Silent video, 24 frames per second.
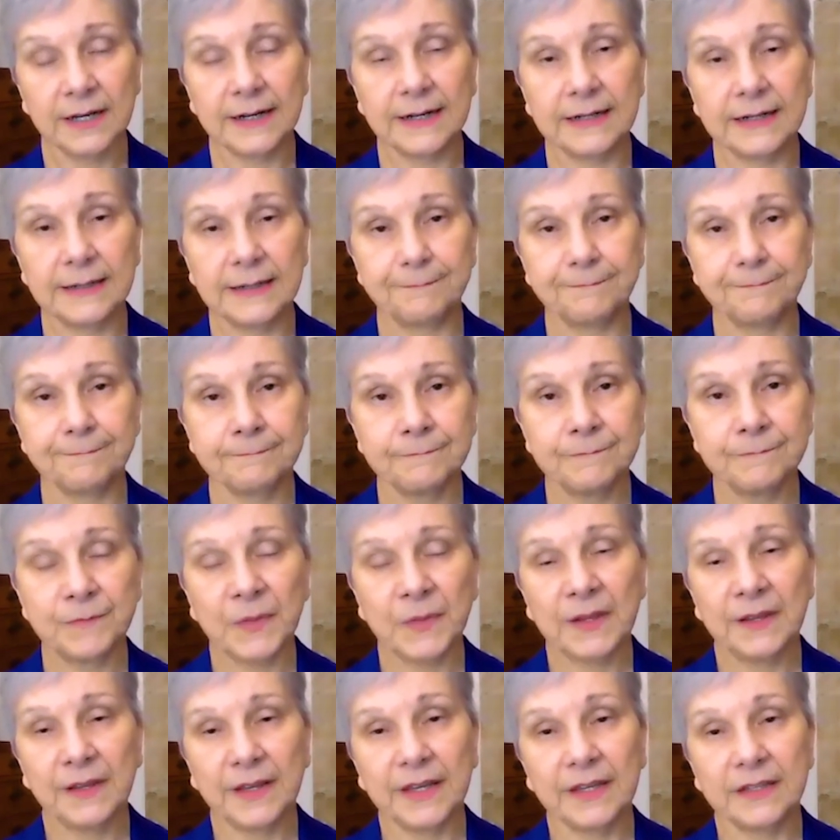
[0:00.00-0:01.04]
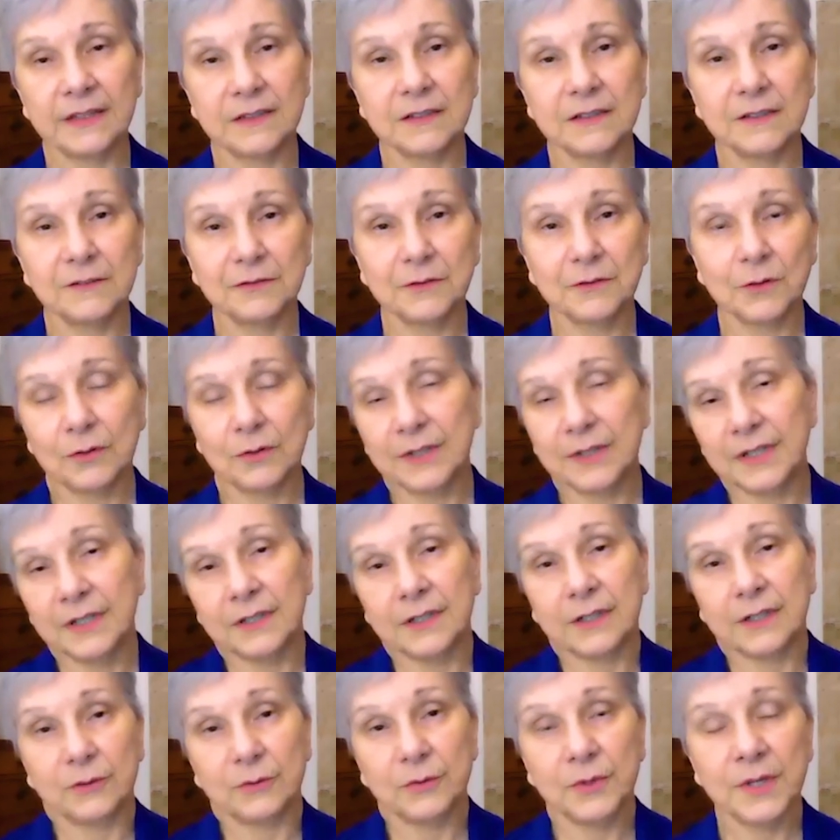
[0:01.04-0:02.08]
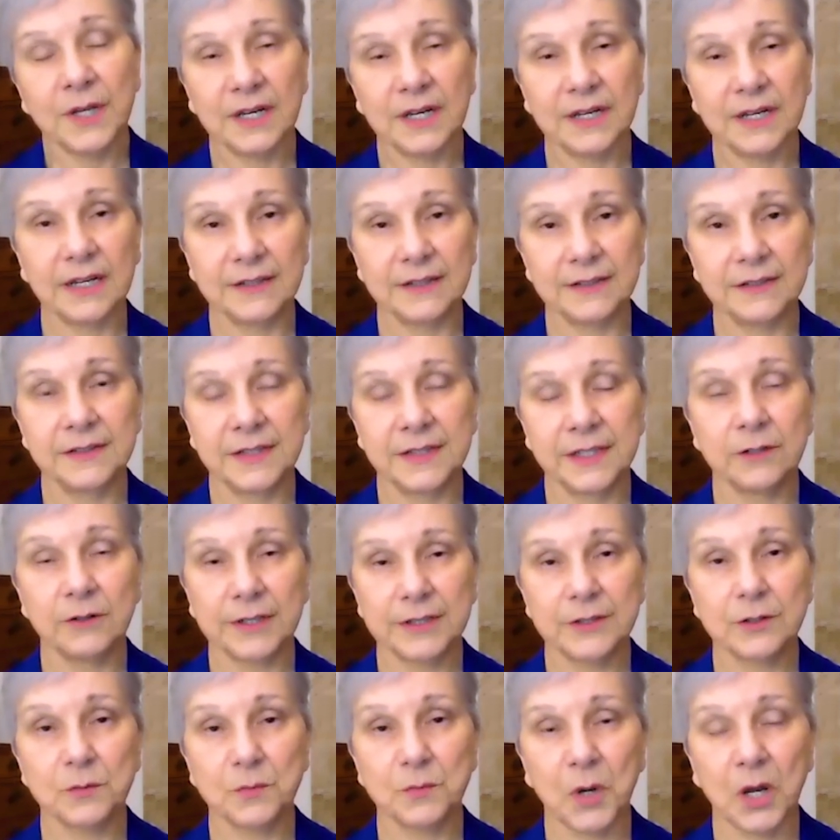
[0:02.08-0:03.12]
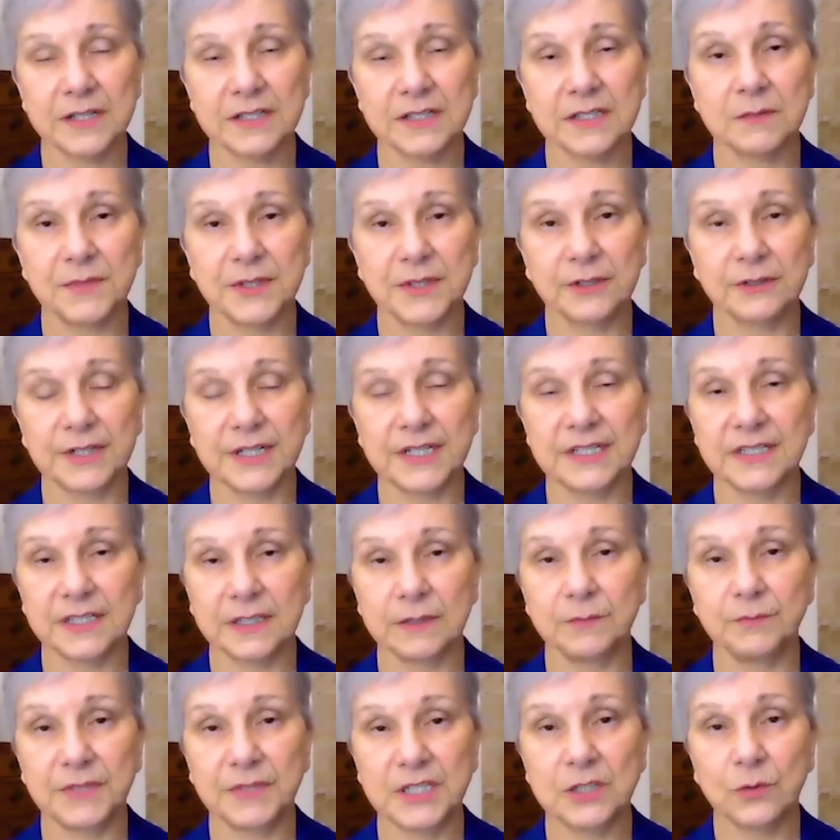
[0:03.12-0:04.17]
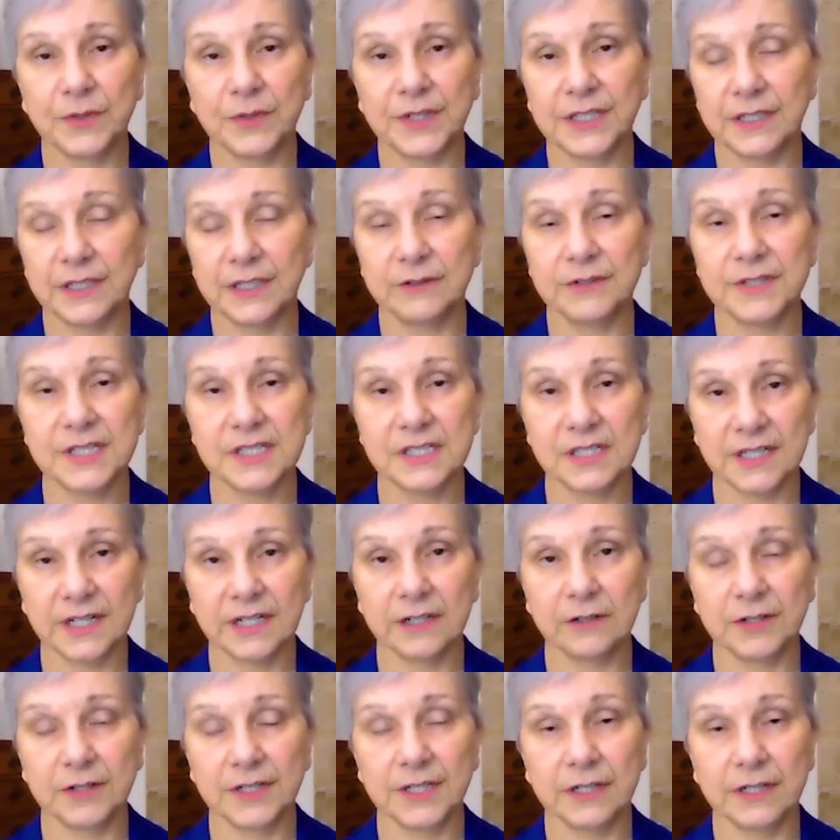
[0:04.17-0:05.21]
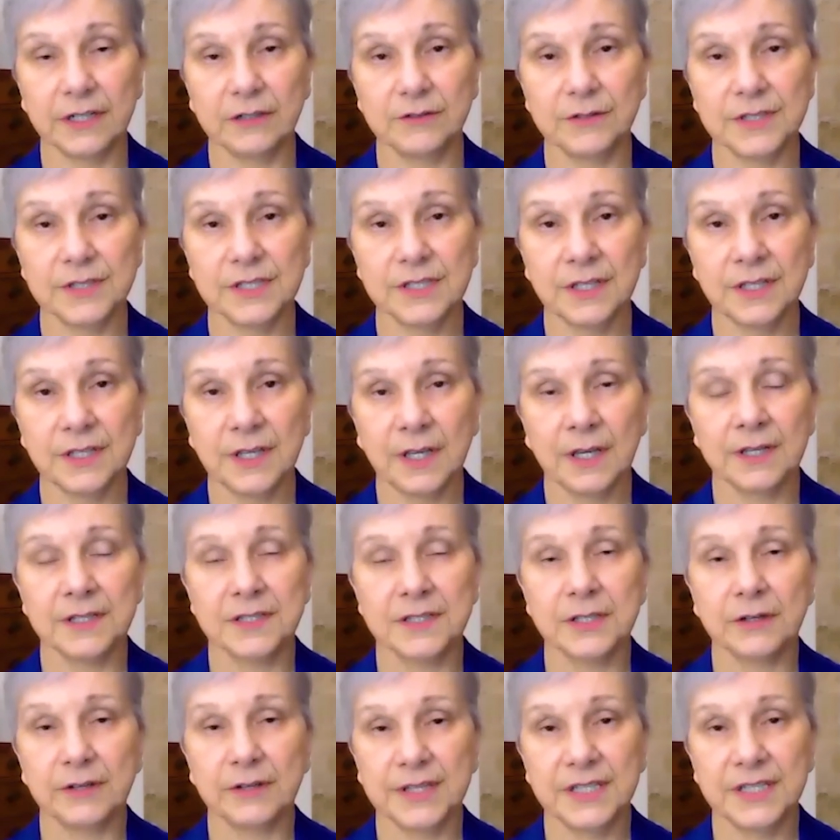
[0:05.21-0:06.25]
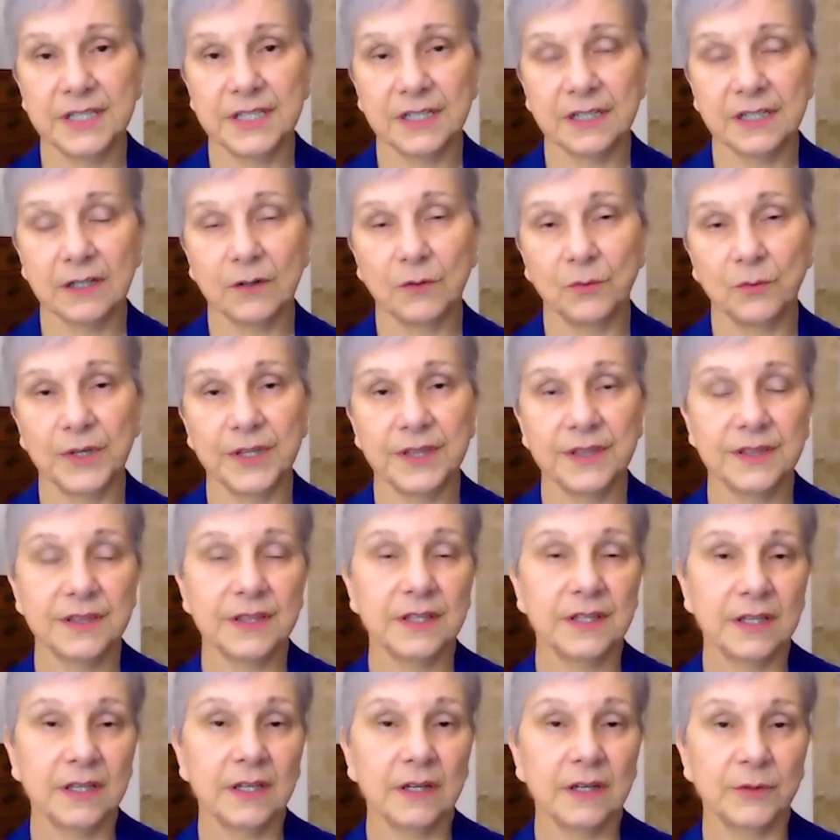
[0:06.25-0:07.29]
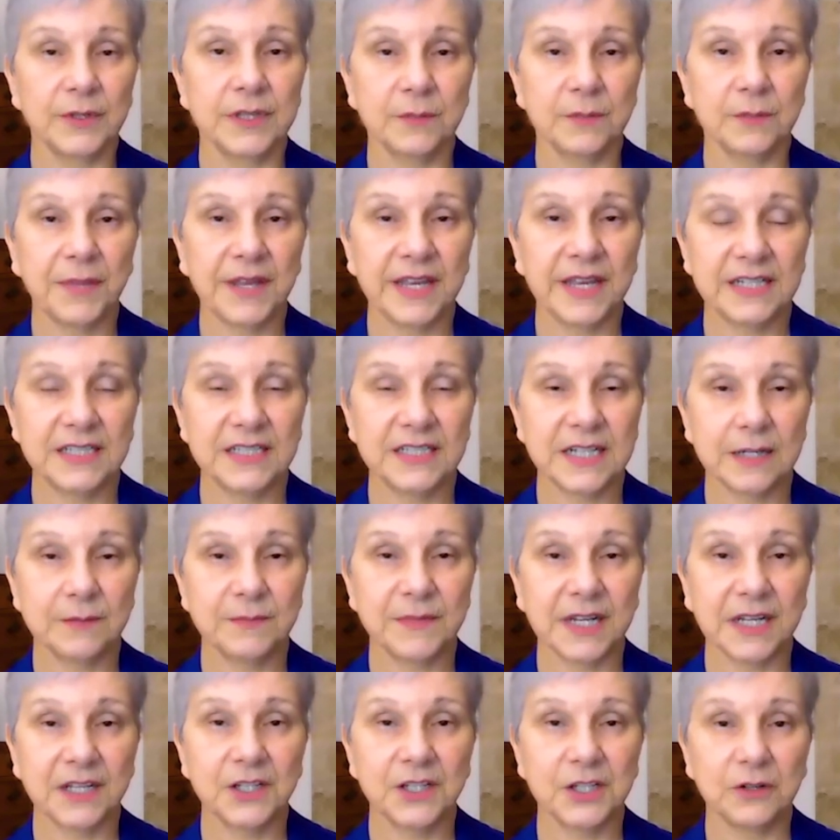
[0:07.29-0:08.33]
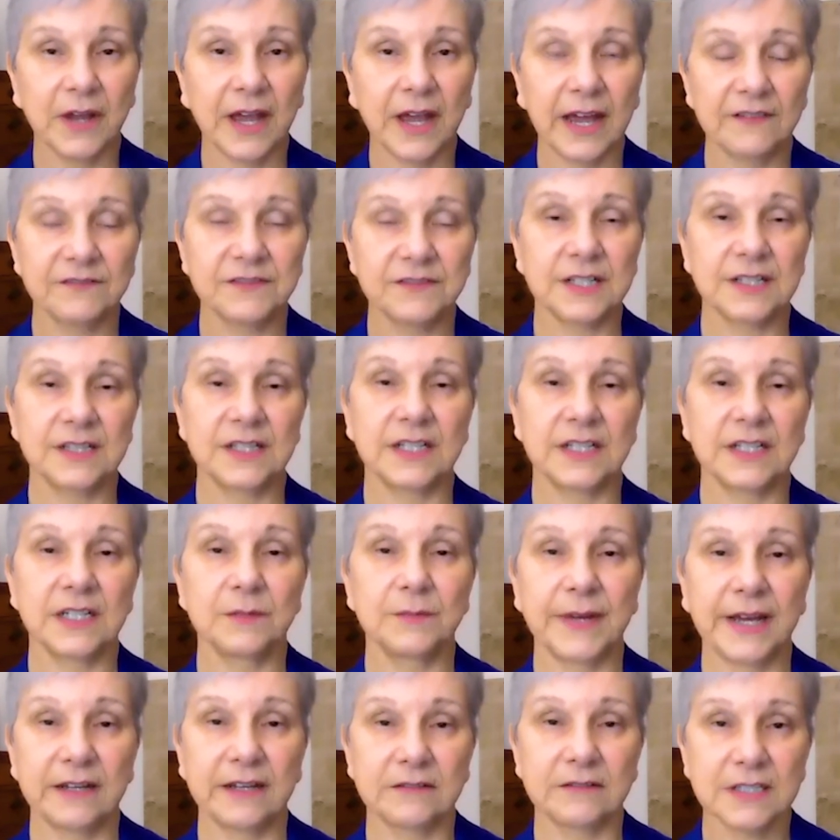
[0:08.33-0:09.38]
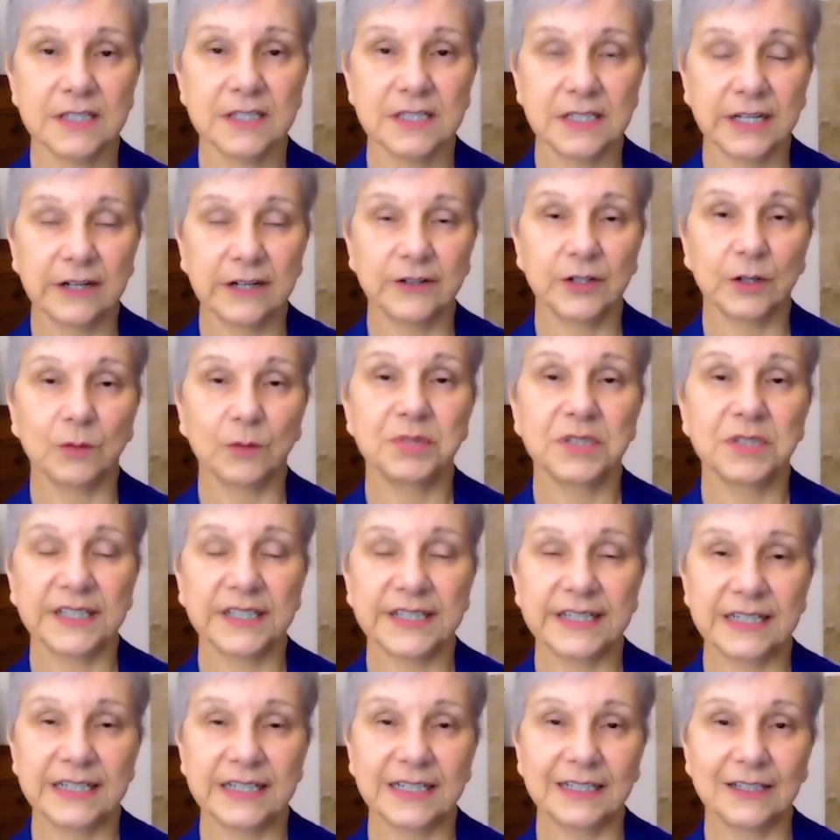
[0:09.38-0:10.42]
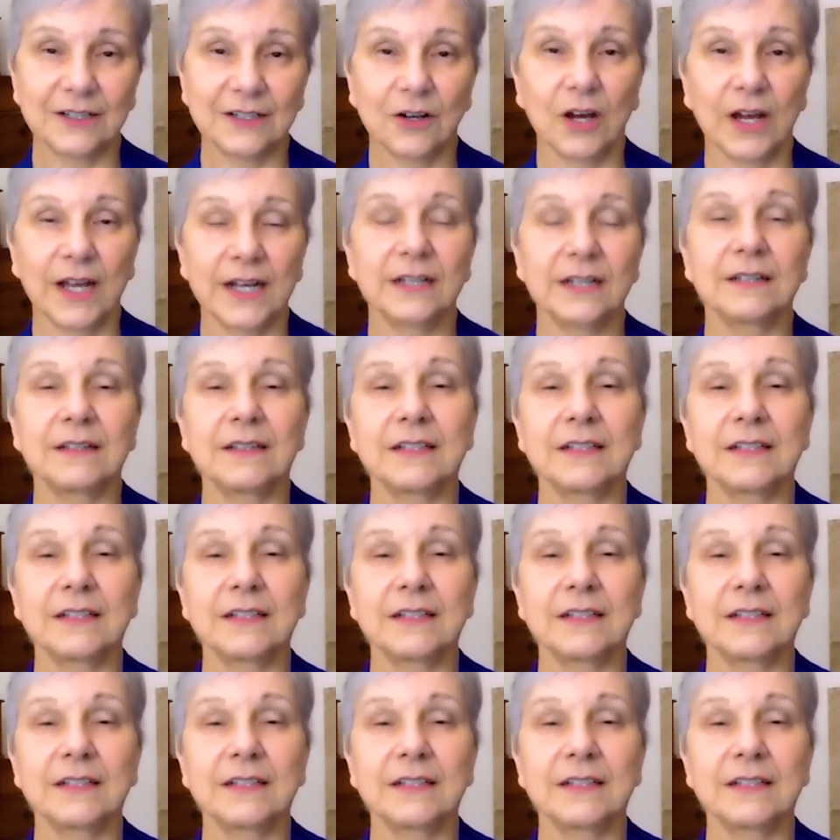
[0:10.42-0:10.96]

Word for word: Um, and, uh, you know, there are other possibilities in between those scenarios. So I think with with a pandemic, you have to think about scenario planning, not